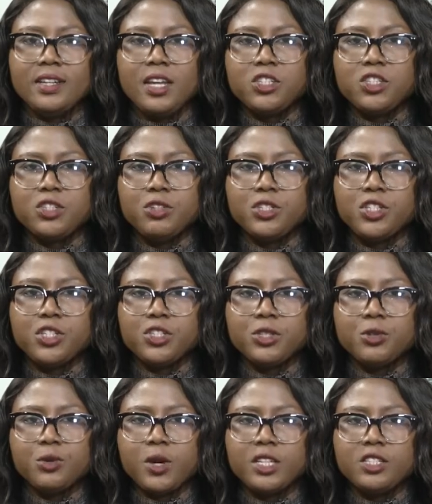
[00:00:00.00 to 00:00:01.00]
the need to reduce
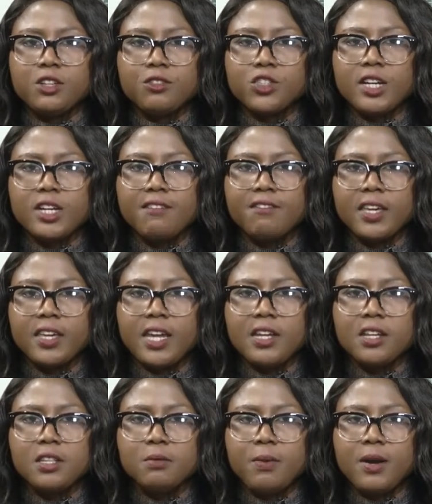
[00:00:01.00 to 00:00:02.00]
the rate of
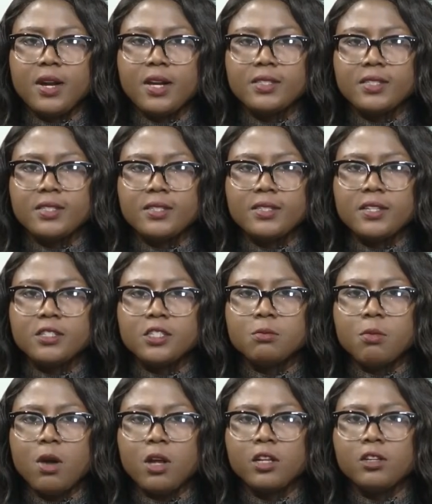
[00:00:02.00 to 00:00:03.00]
trafficking in persons and
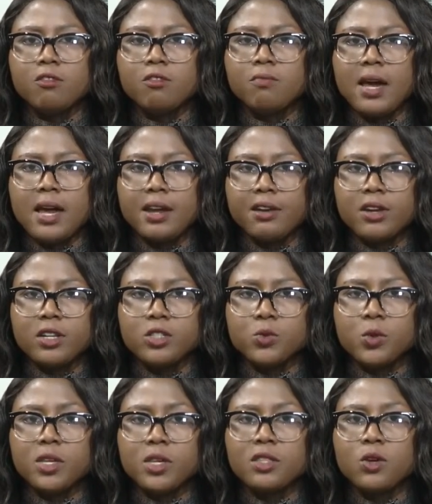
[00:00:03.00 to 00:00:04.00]
smuggling of migrants
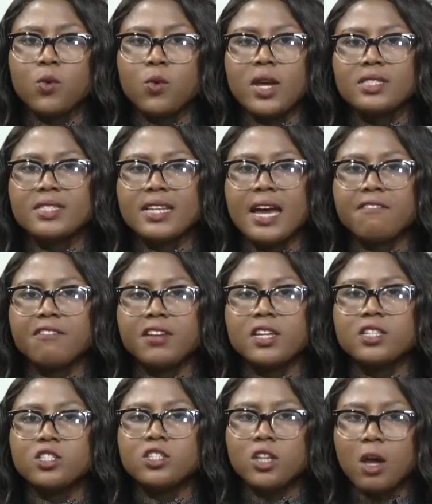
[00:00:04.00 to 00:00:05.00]
within the West
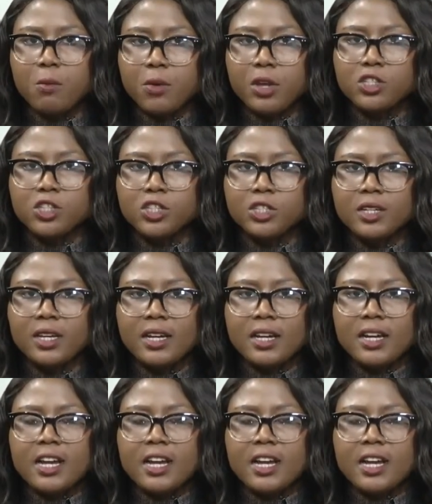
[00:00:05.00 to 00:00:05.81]
African sub-region